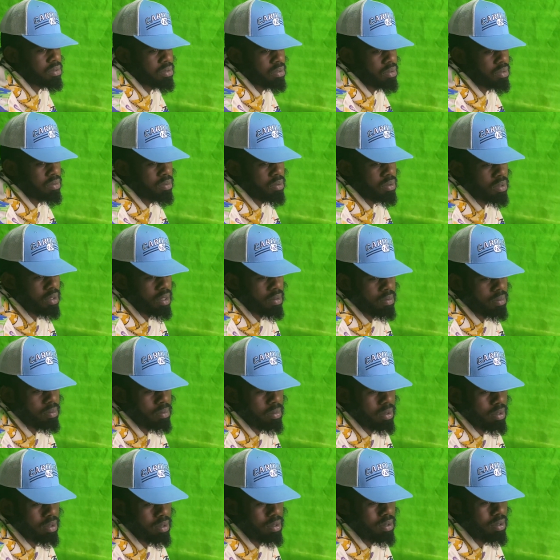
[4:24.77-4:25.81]
You don't want that
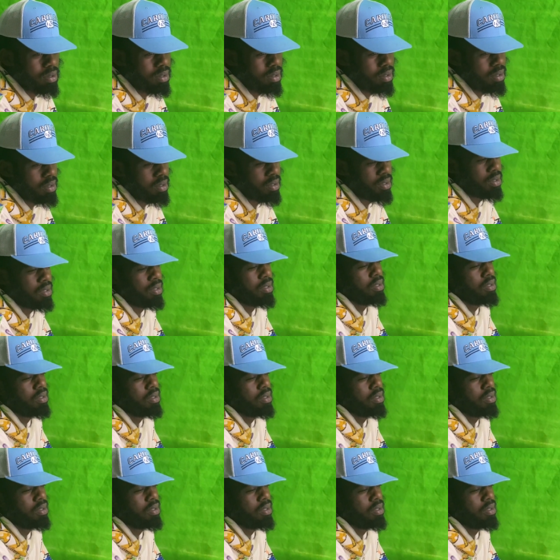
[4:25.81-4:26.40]
one, but